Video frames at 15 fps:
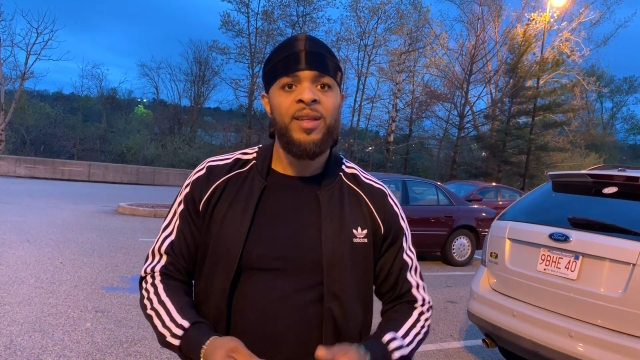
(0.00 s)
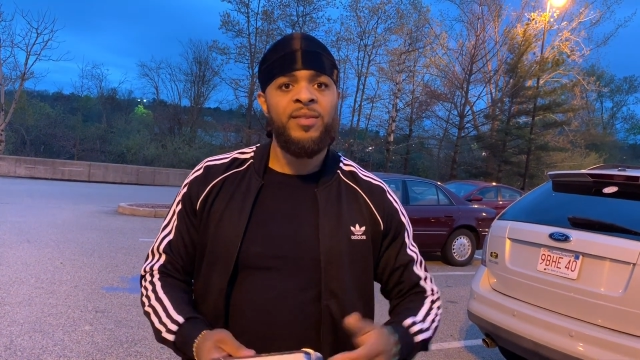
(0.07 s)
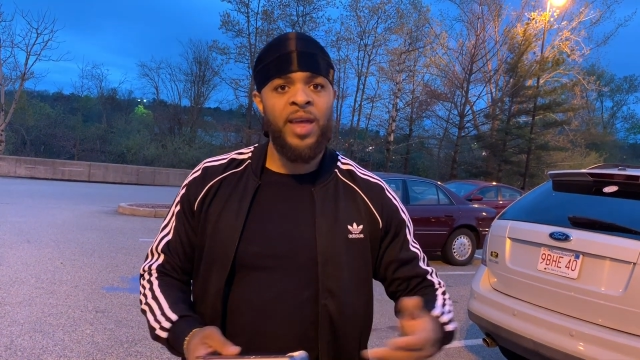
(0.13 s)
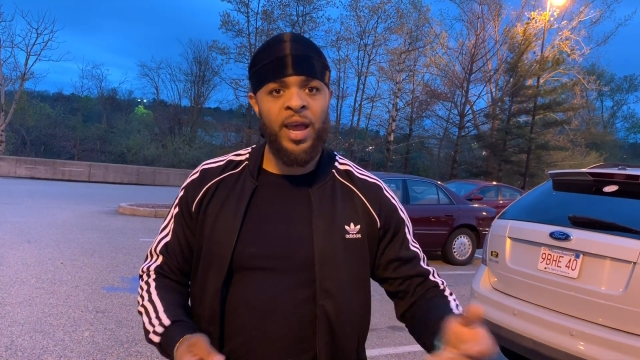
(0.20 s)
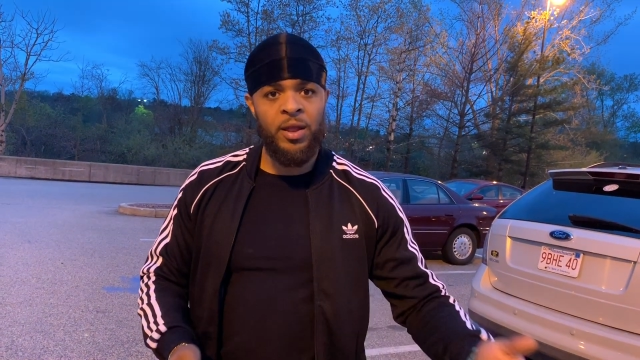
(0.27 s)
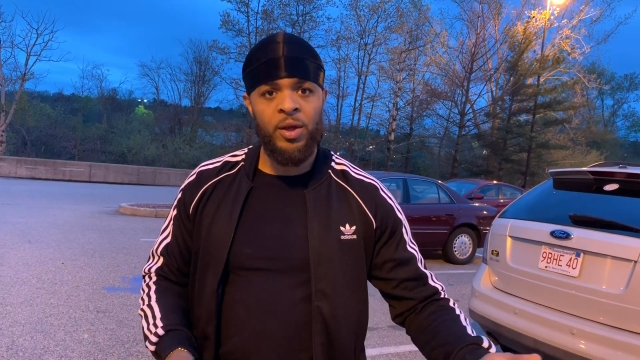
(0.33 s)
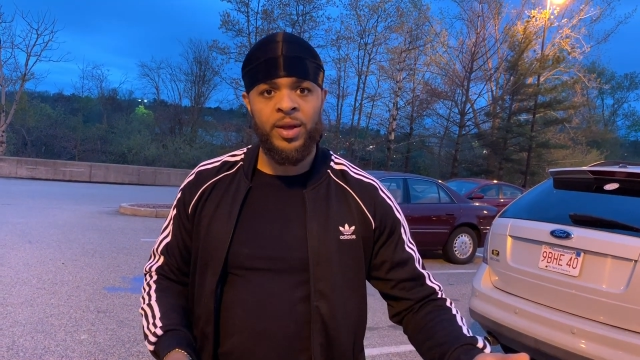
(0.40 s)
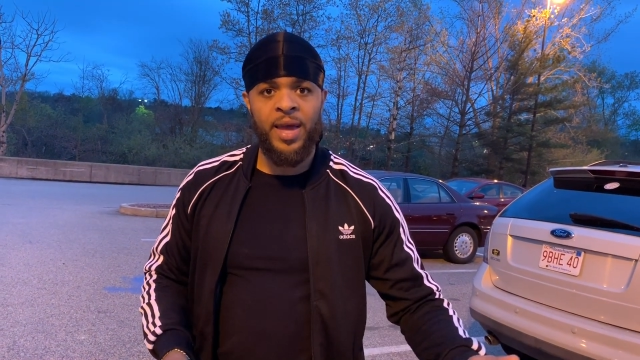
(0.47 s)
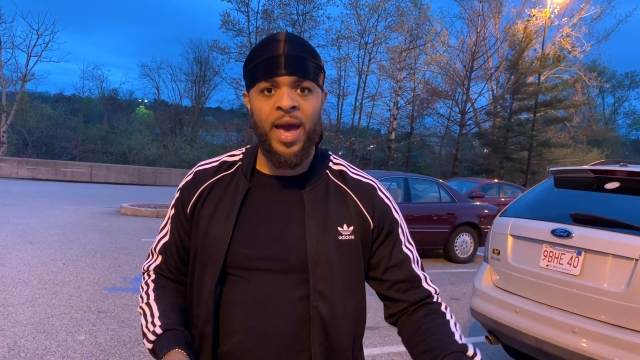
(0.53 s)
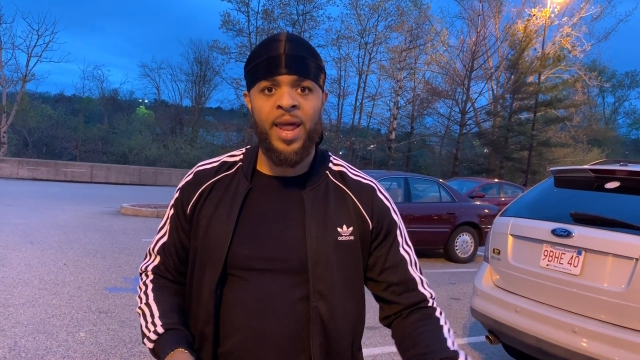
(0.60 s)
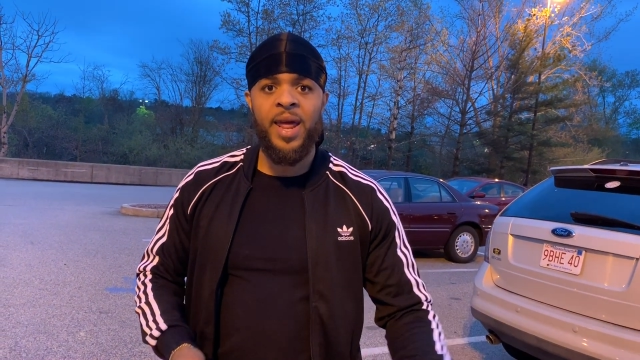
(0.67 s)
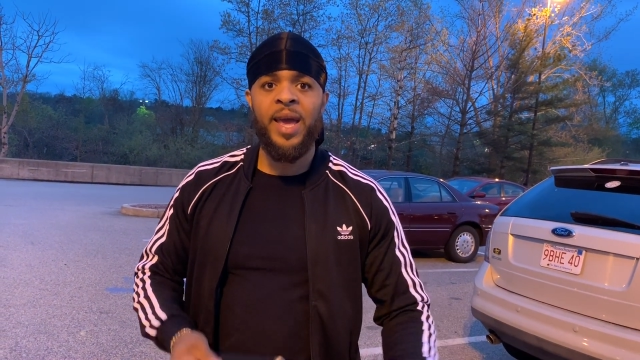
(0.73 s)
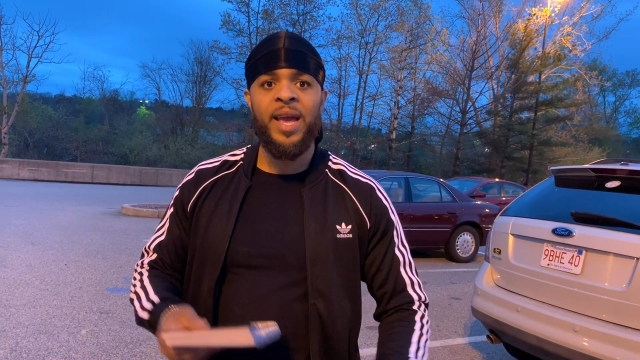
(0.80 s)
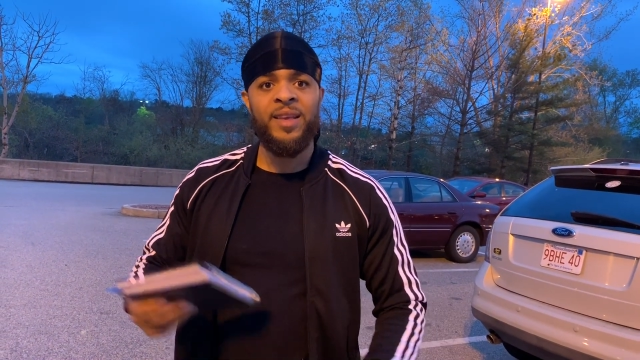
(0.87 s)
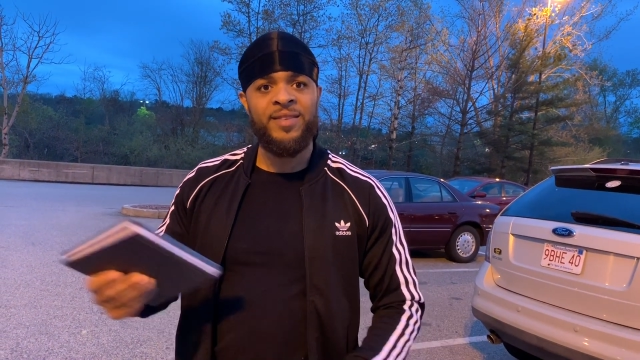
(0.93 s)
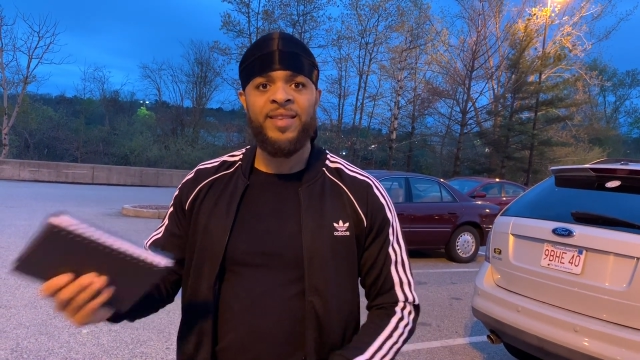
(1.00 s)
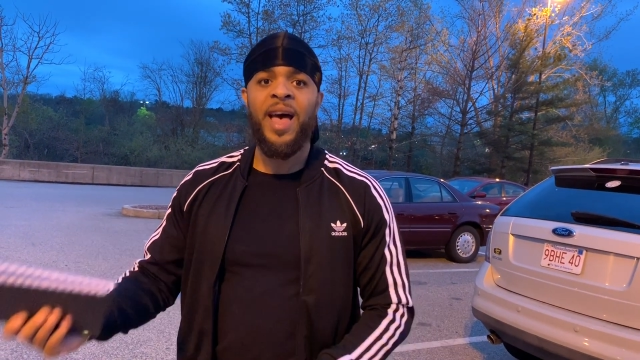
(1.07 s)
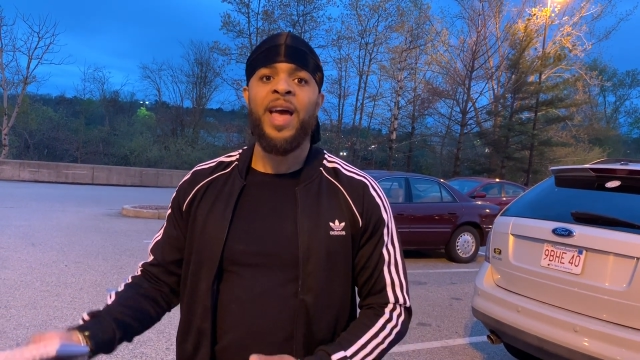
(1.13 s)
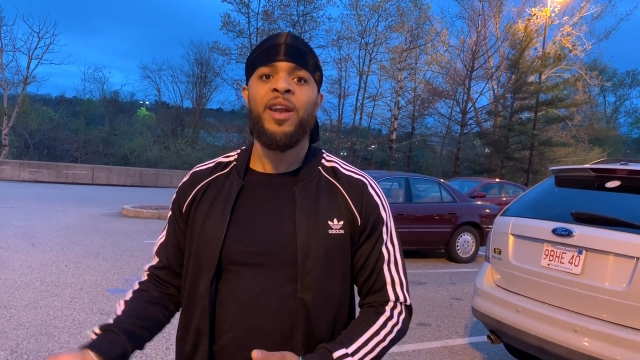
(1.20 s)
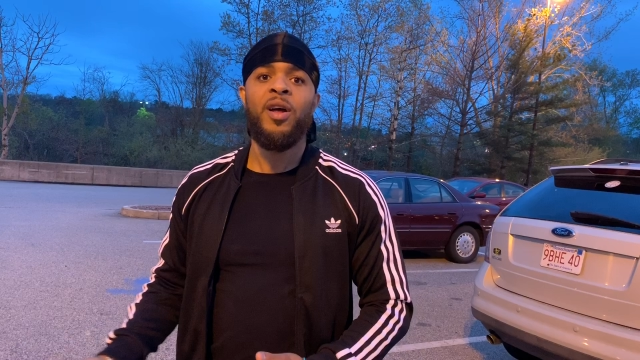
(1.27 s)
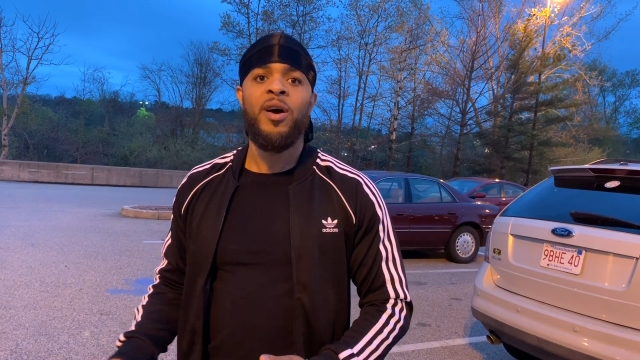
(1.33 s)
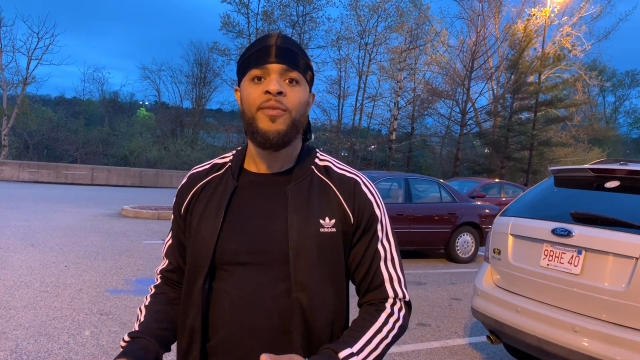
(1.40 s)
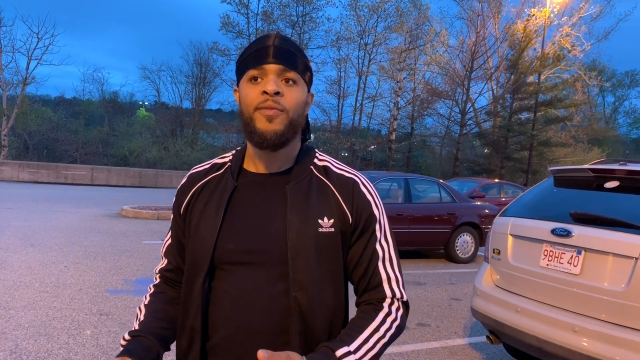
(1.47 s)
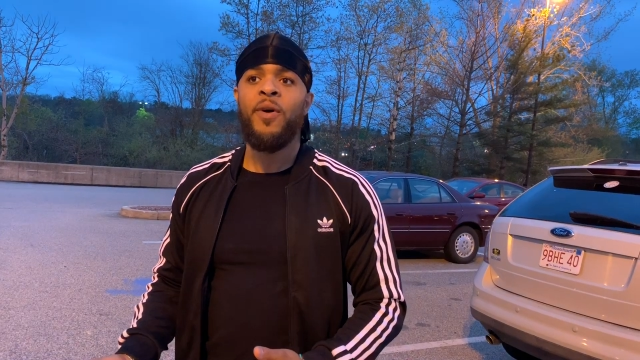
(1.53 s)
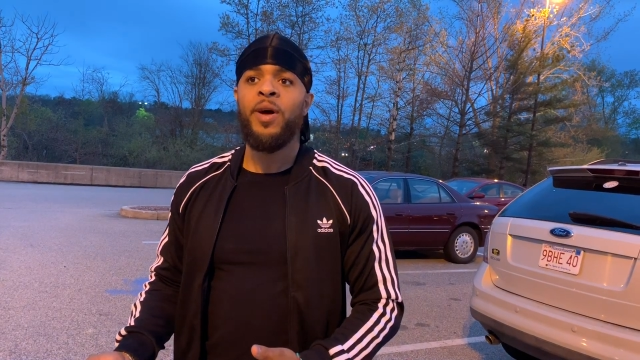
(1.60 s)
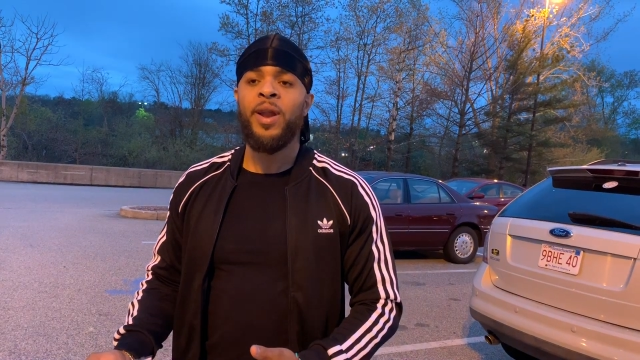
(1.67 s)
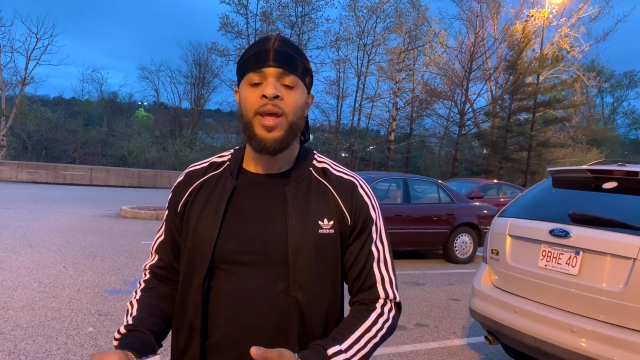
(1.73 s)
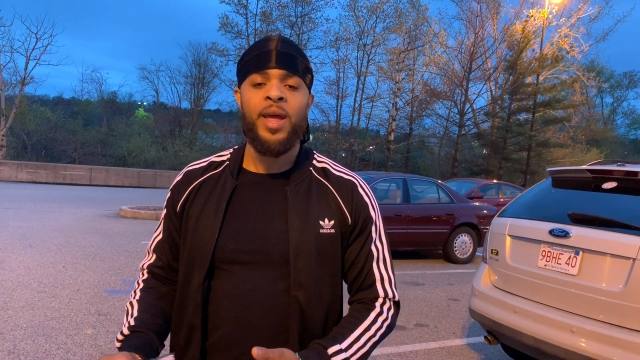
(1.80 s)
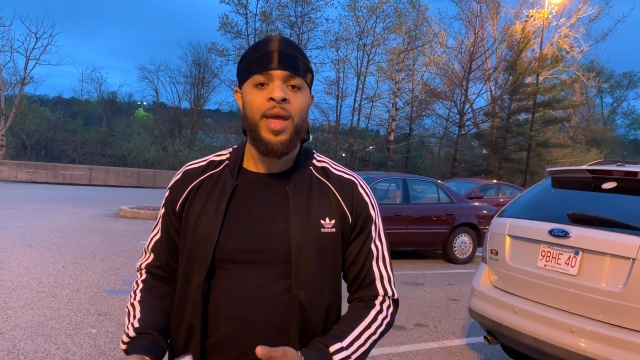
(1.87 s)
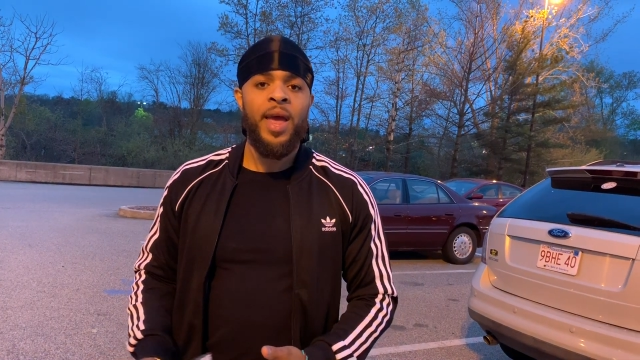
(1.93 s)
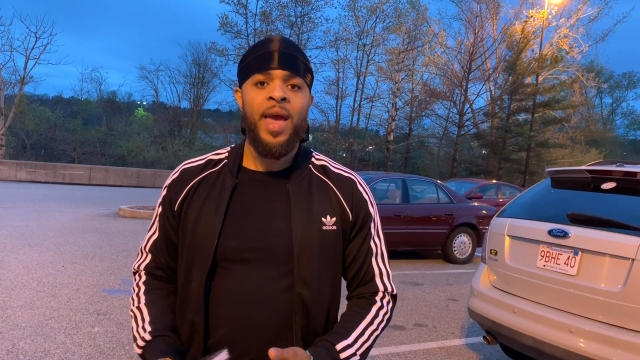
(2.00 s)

take a look at it, and get signed off on it.